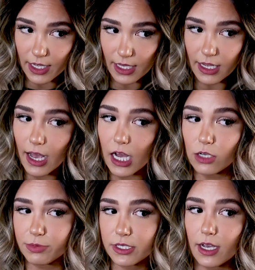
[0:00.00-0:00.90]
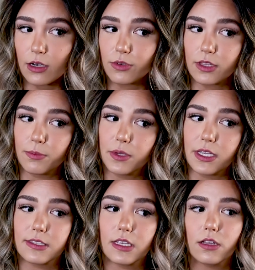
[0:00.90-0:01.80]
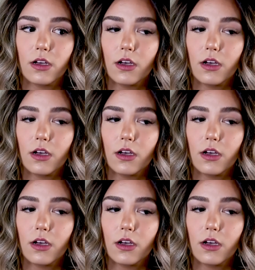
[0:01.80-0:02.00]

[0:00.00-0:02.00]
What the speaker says: like it helps kind of with the piecey